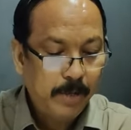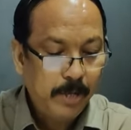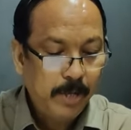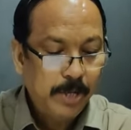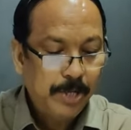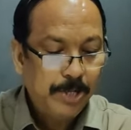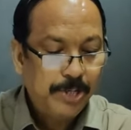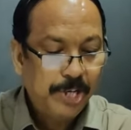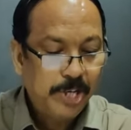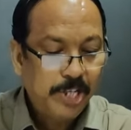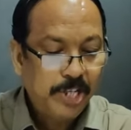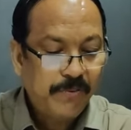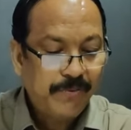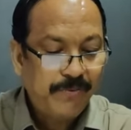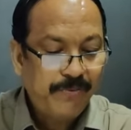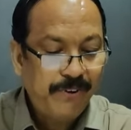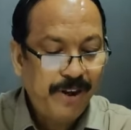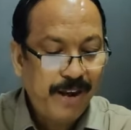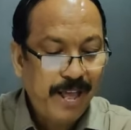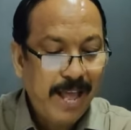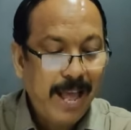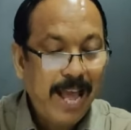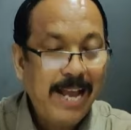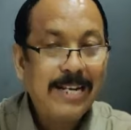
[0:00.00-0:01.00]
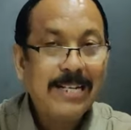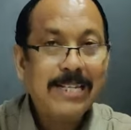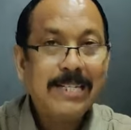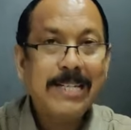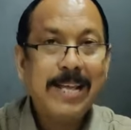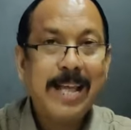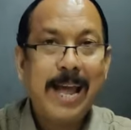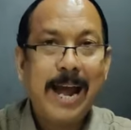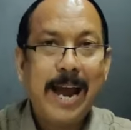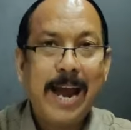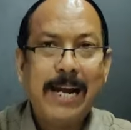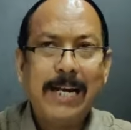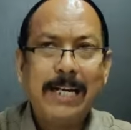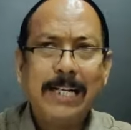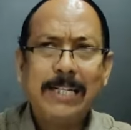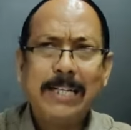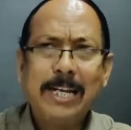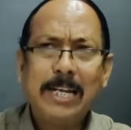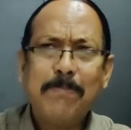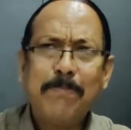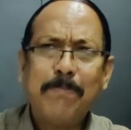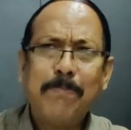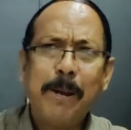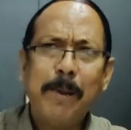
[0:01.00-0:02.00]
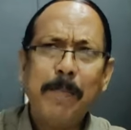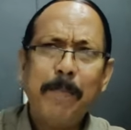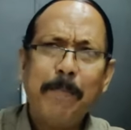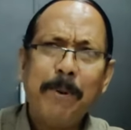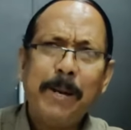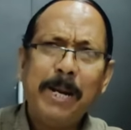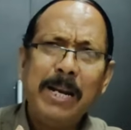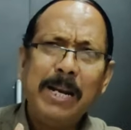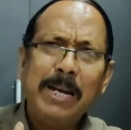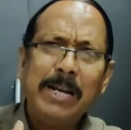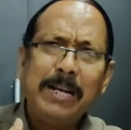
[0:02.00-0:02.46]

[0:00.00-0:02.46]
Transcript: such flags they had. He said. people